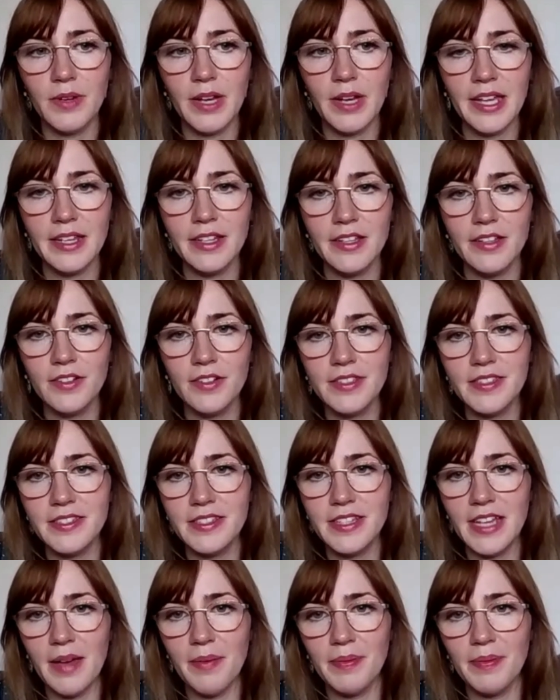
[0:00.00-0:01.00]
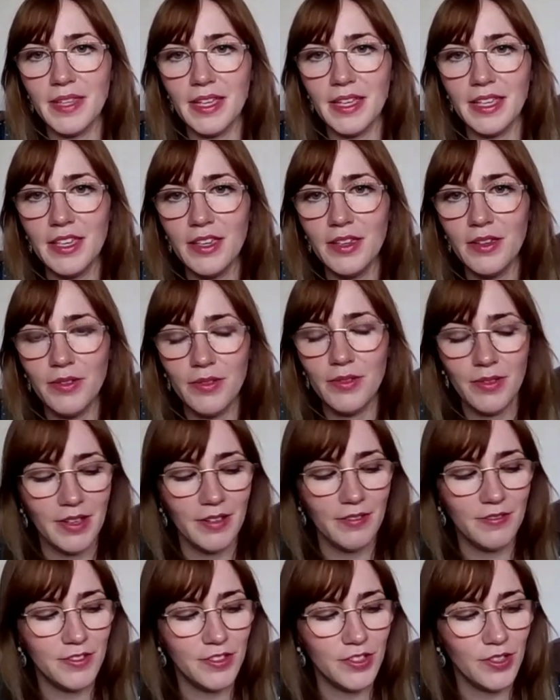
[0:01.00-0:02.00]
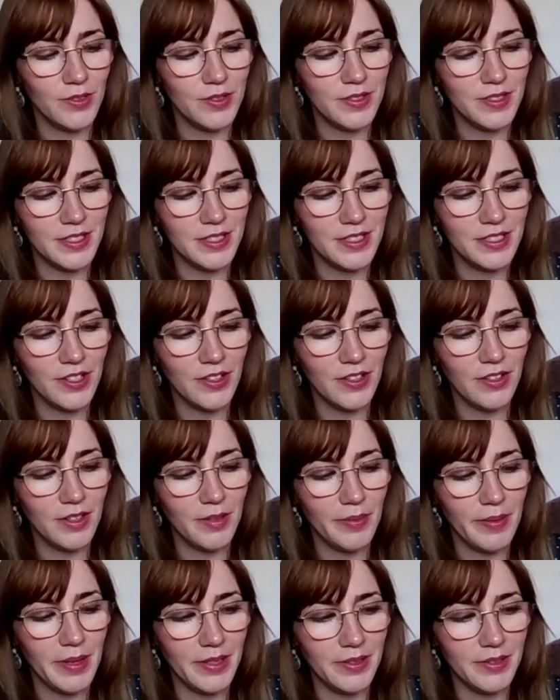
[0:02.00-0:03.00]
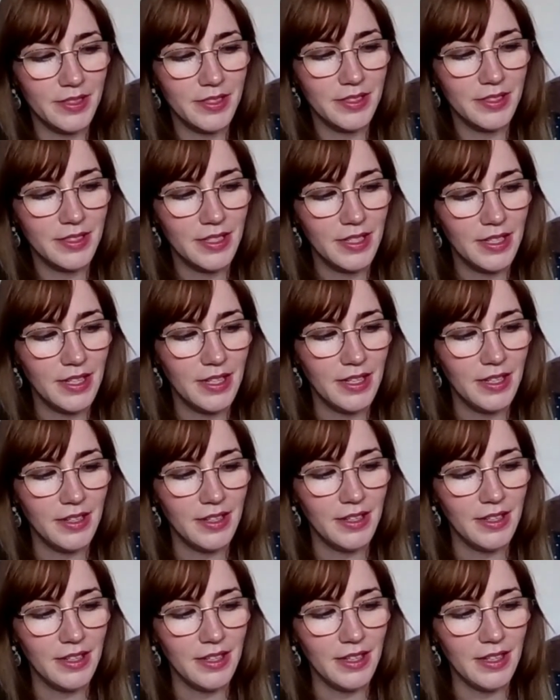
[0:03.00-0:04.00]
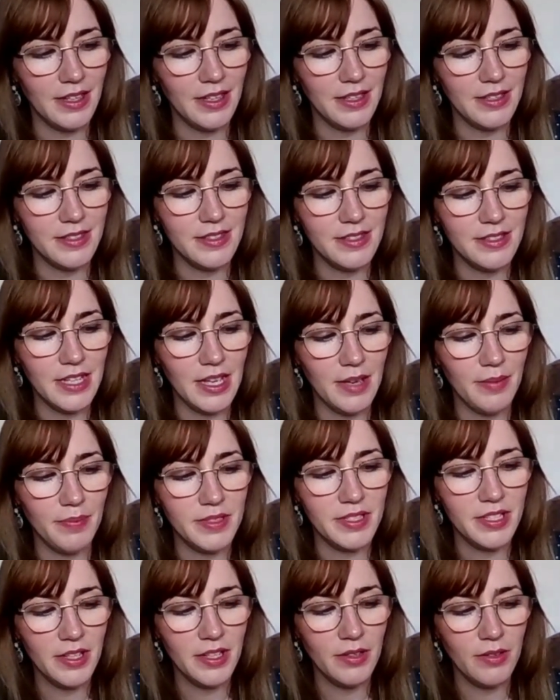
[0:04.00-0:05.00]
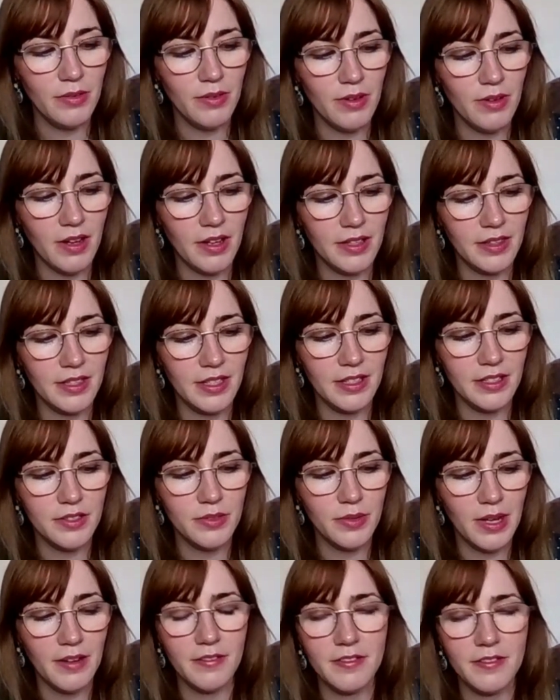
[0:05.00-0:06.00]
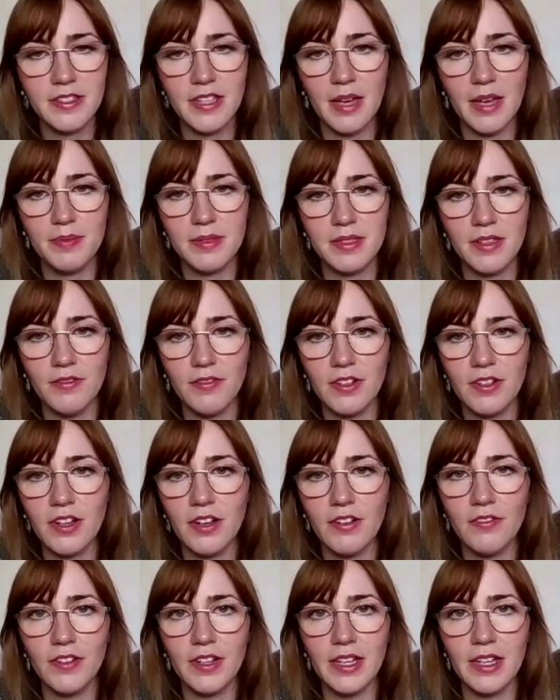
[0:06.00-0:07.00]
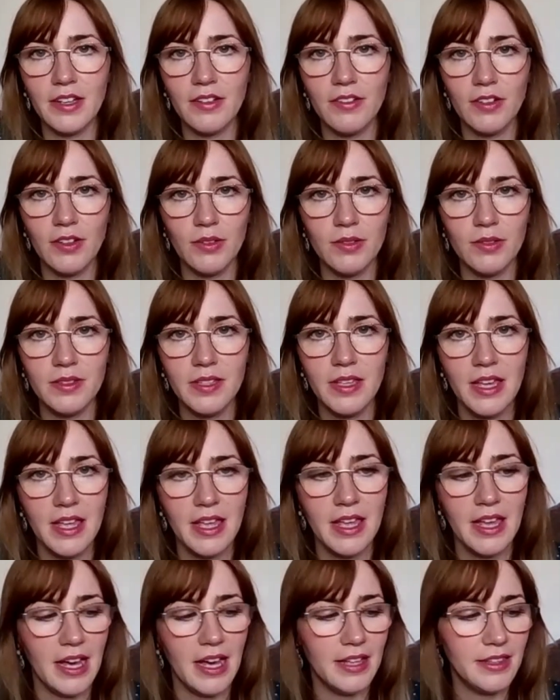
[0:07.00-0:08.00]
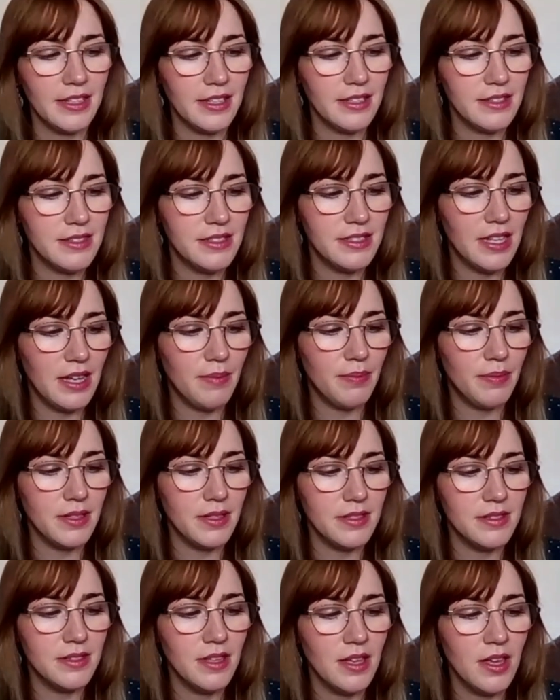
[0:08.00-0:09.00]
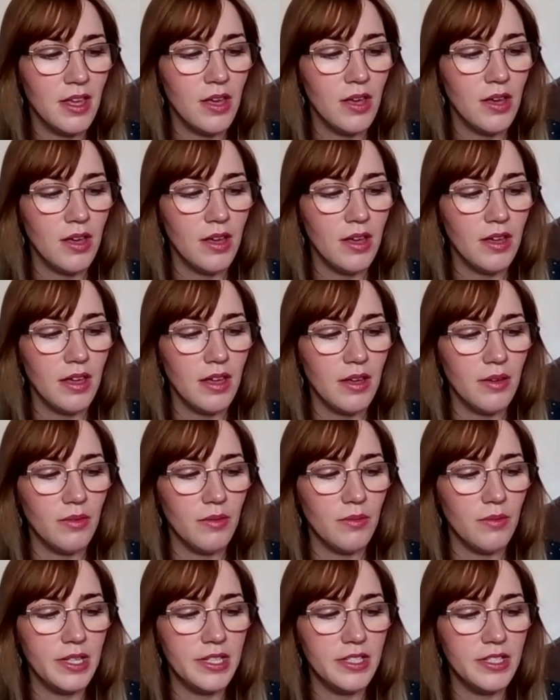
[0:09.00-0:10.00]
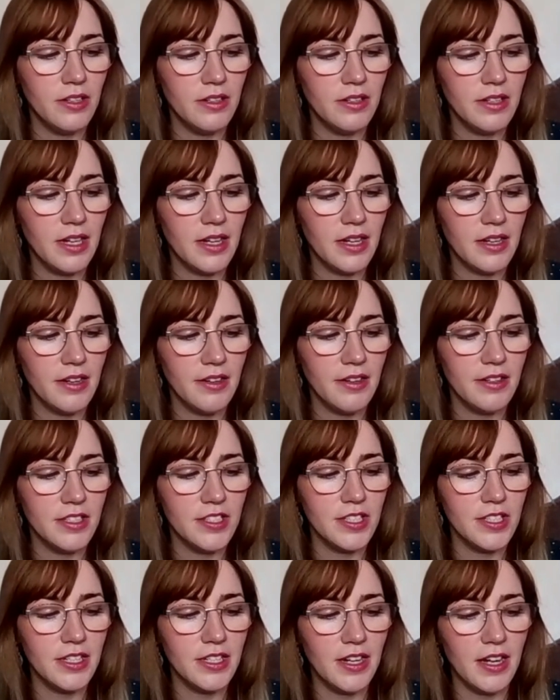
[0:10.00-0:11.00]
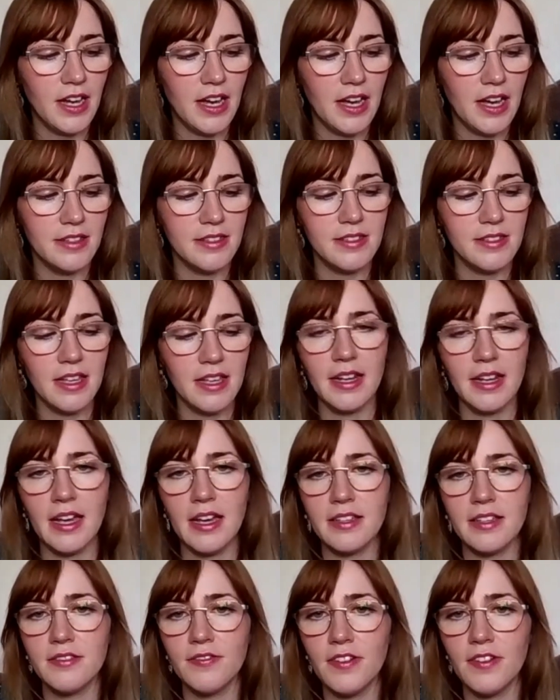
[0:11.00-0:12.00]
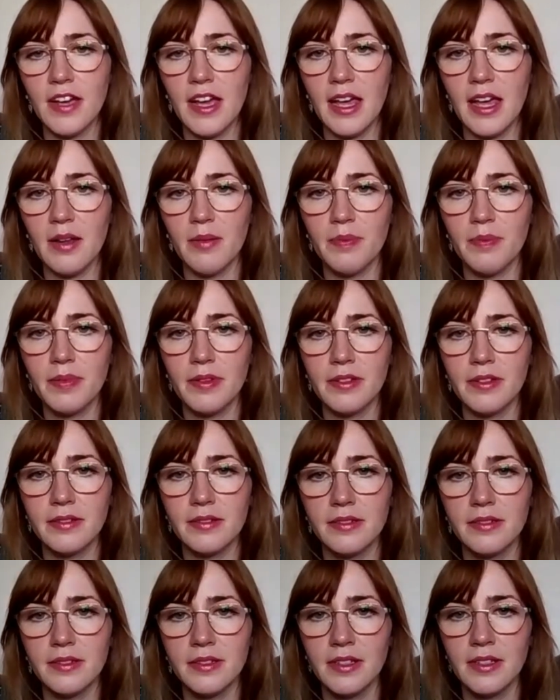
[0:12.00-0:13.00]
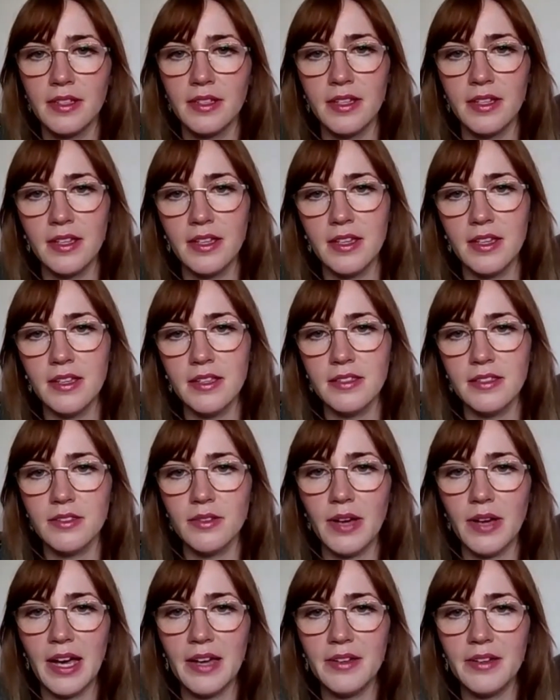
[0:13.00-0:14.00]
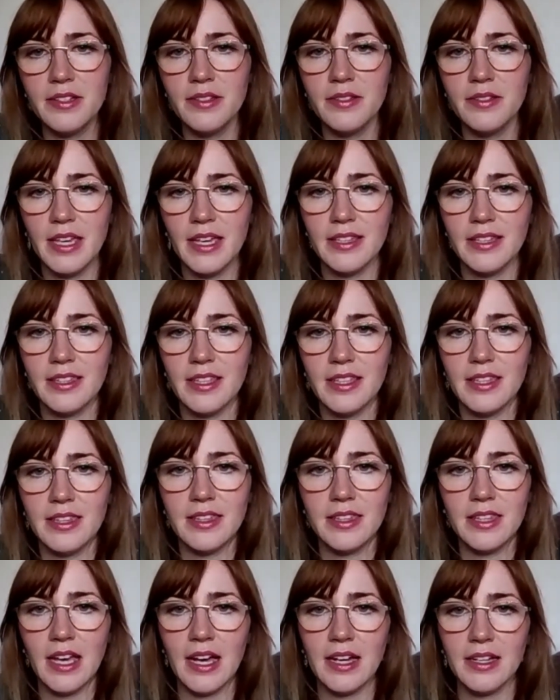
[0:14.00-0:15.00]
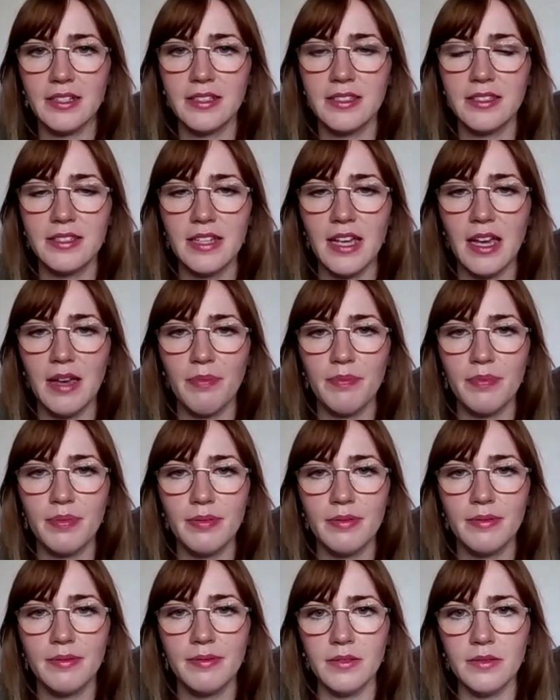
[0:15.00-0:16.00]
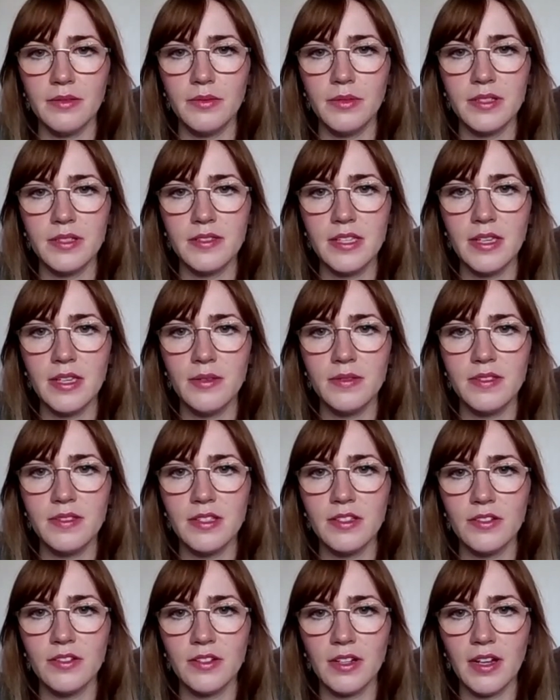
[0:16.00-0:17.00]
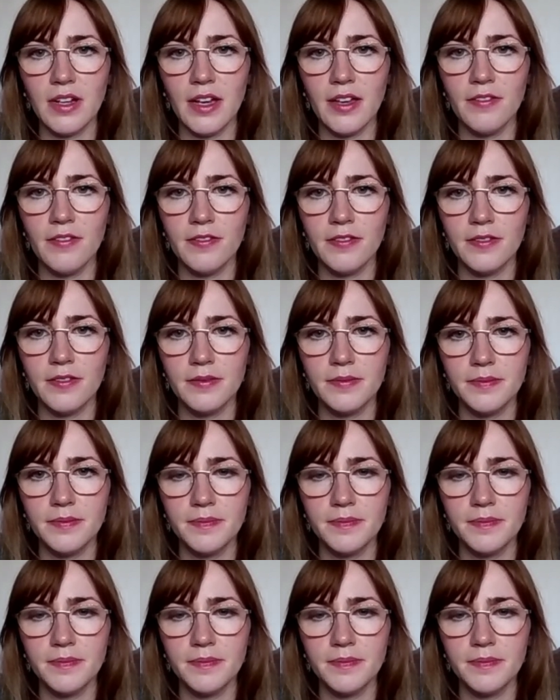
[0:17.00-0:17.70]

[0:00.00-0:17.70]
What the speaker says: Wayne, your step that you have chosen to talk about is step 2 on the 12 steps of recovery and growth. And that step is, we took our courage in our hands and asked for help. So how do you think that that step was used in your life?